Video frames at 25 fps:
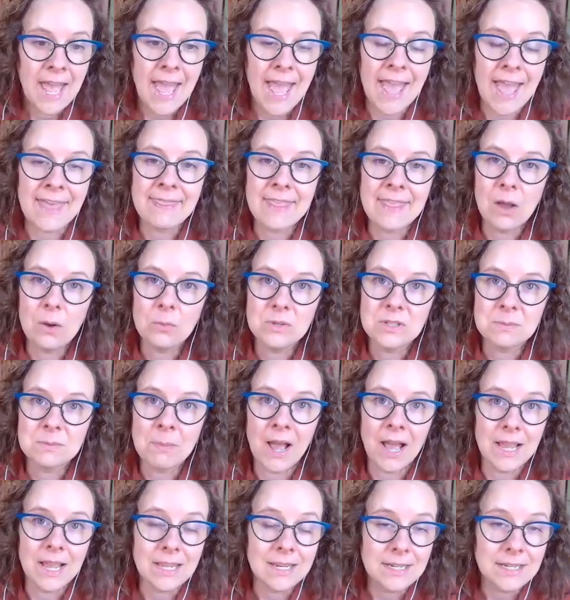And that was
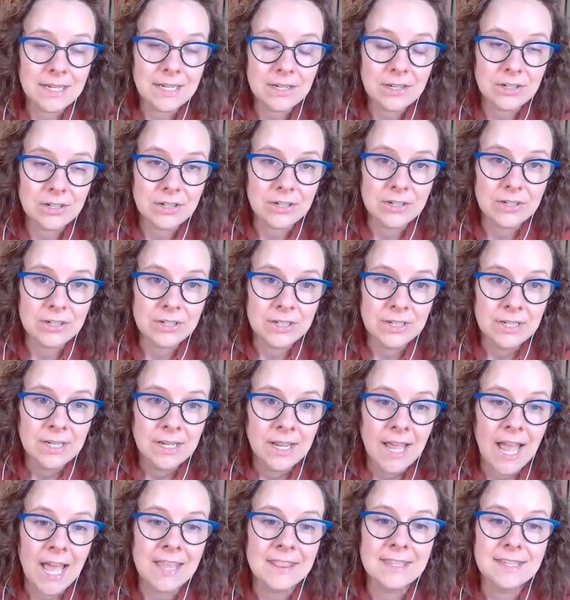pioneered
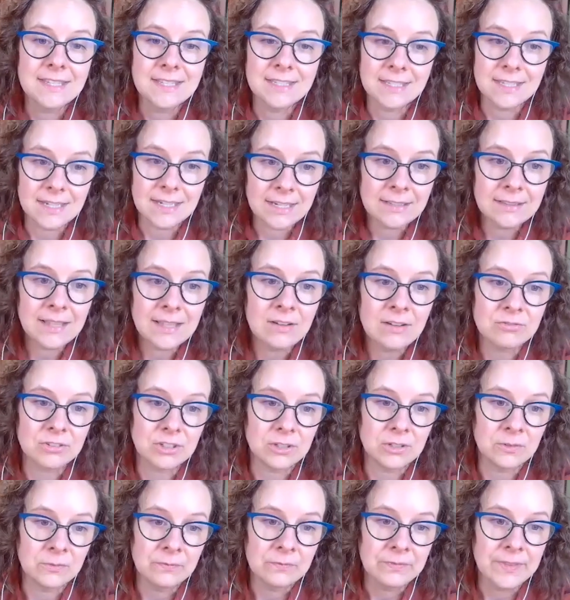at the city
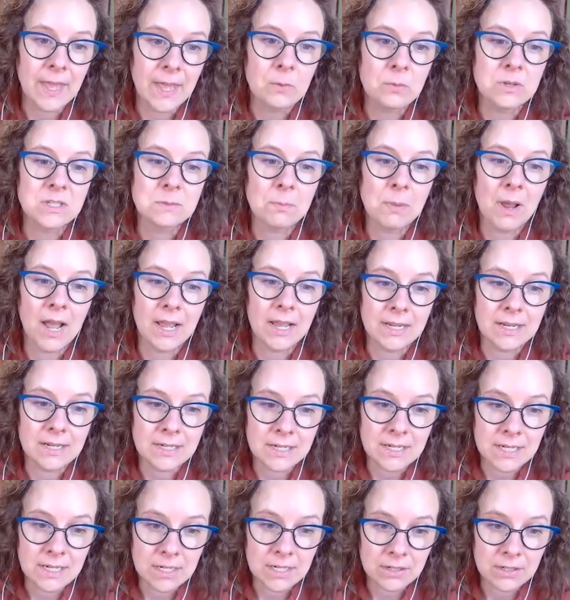level. That was
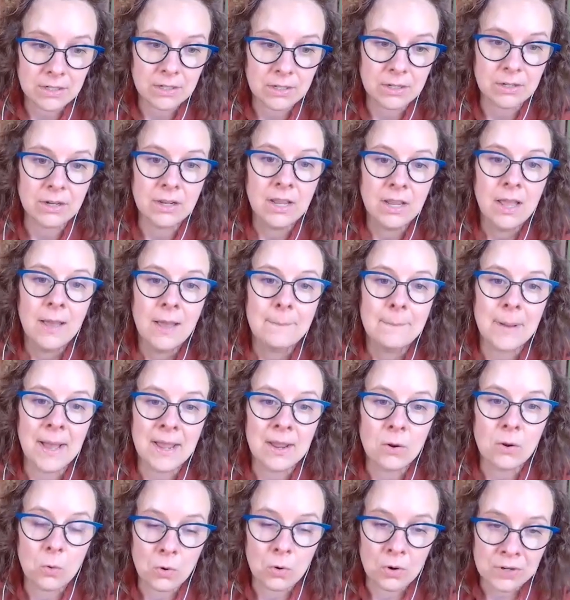pioneered
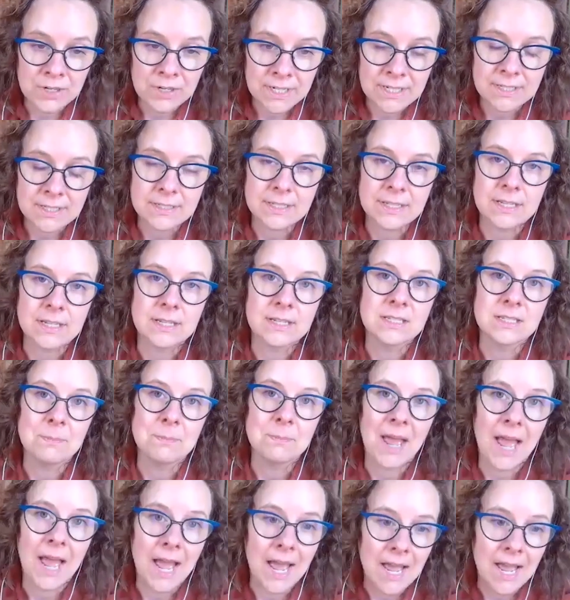by ordinances
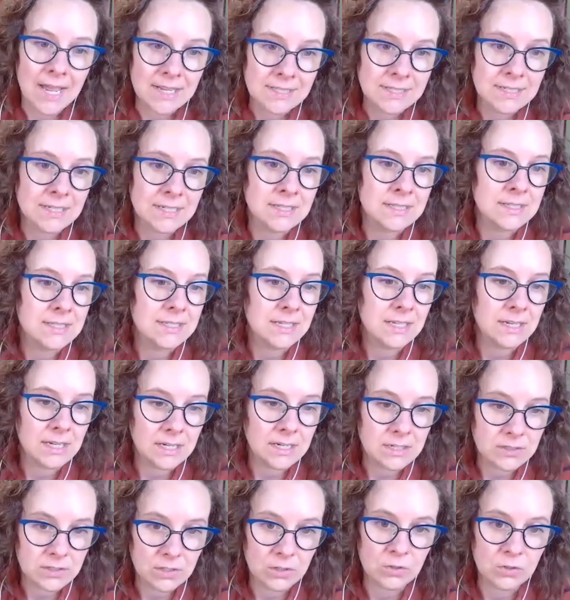passed in
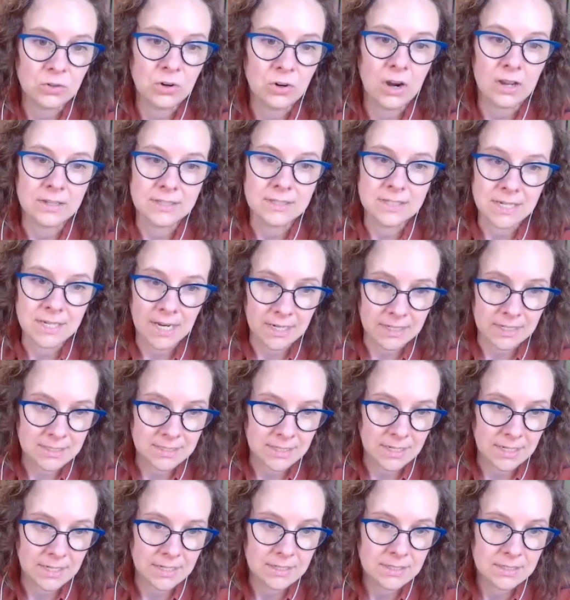cities across
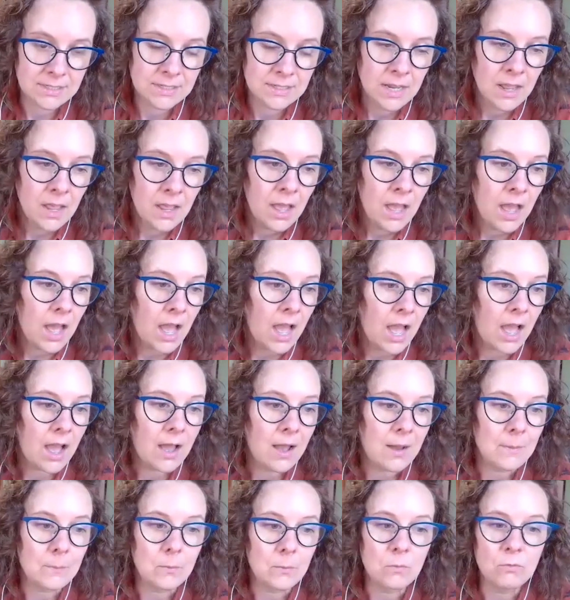Texas,
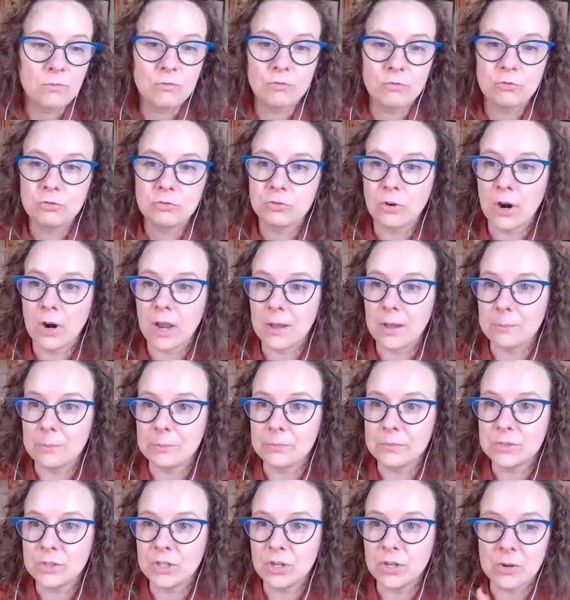
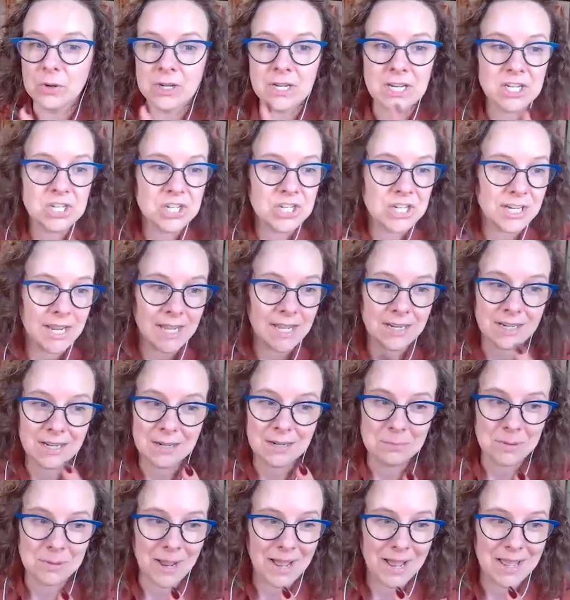from, you know,
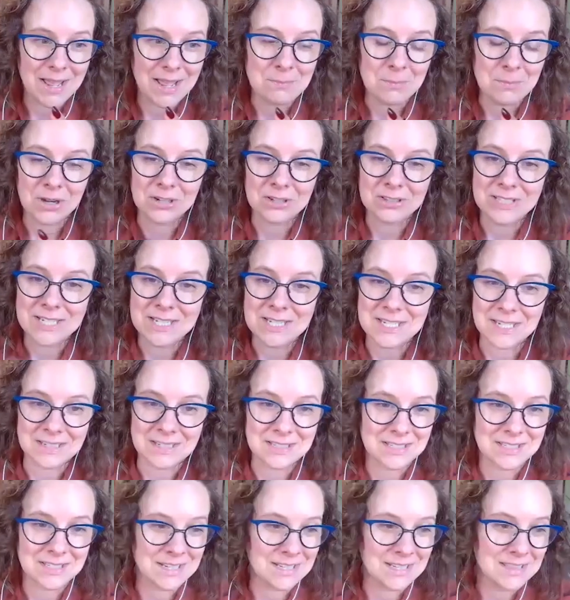initiated by Markley
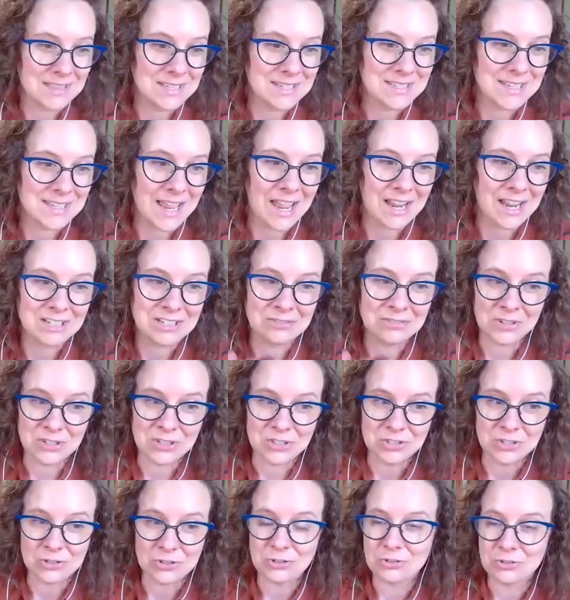Dixon, this
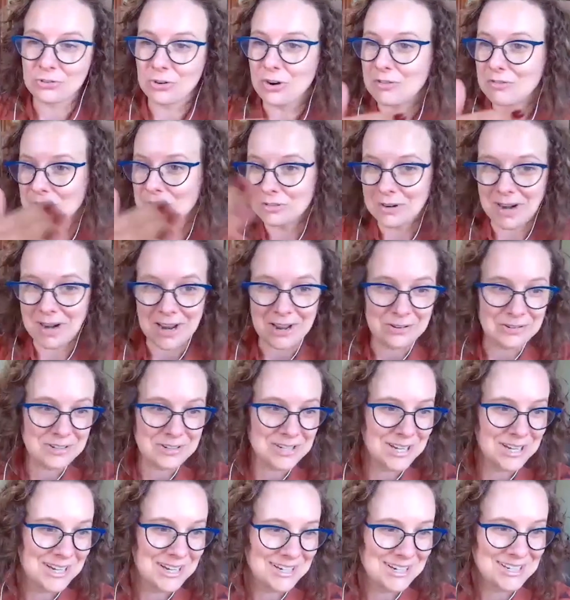activist who drove around
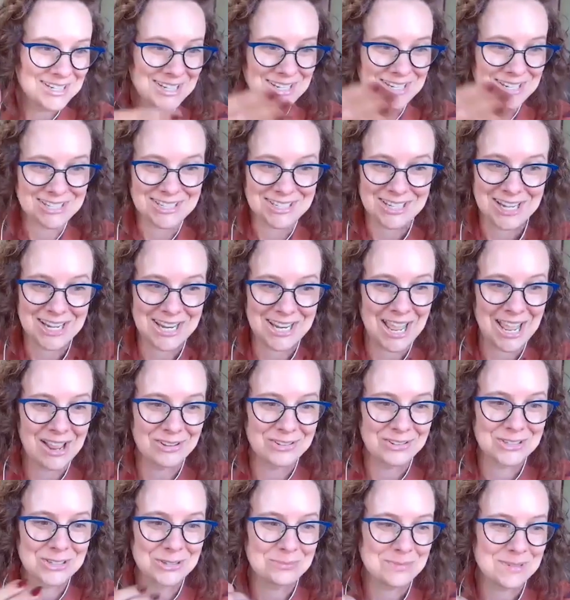to city
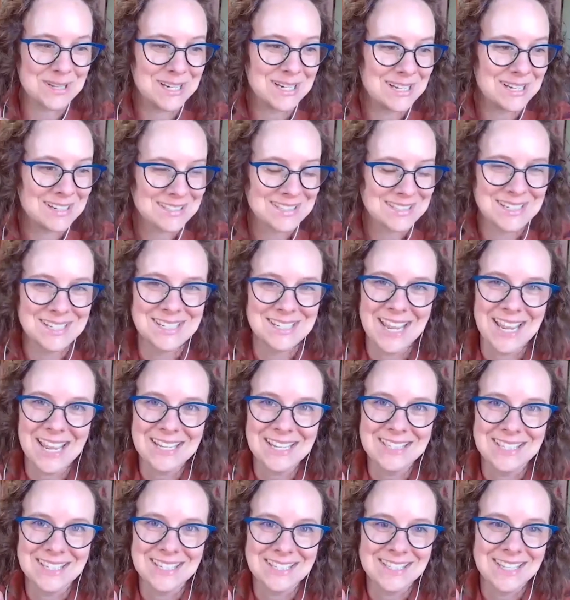council meetings in
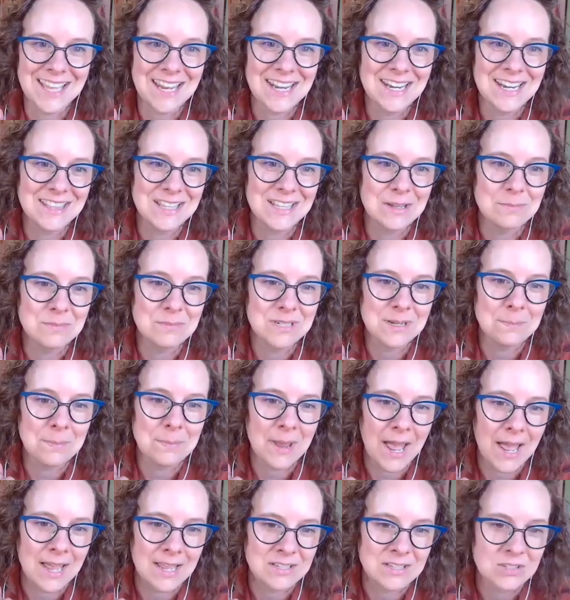Texas, getting them to
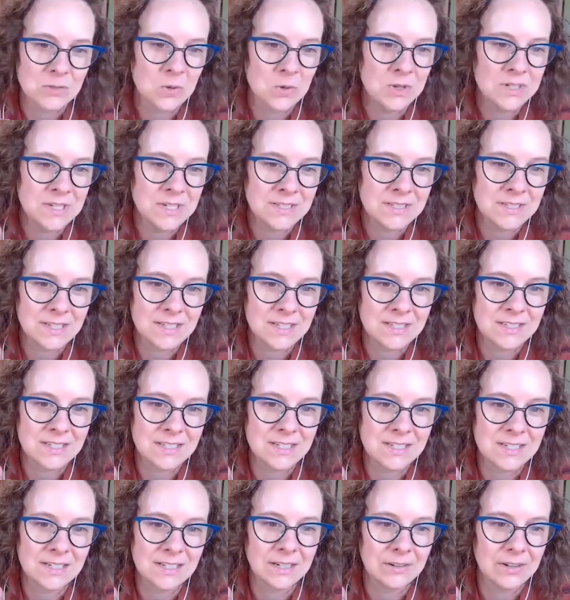pass ordinances
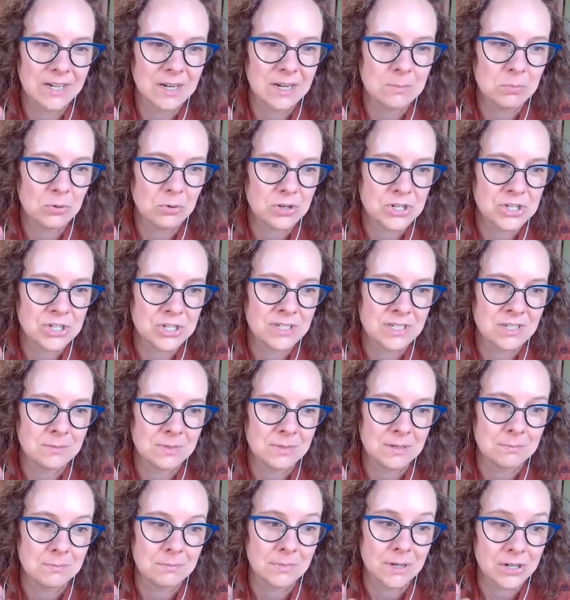declaring abortion to
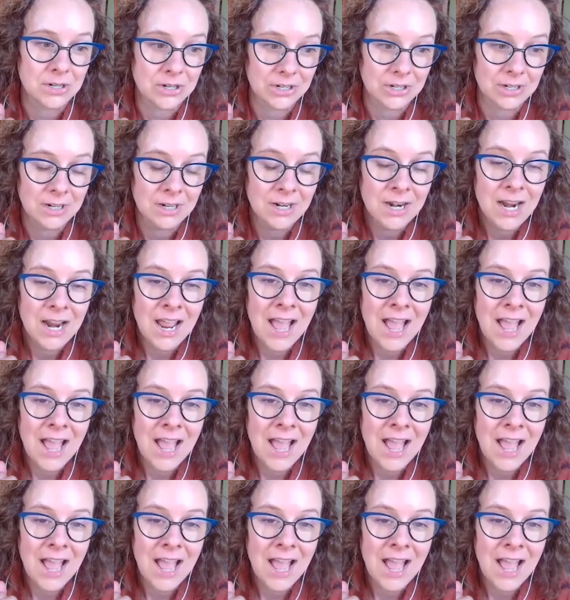be murder.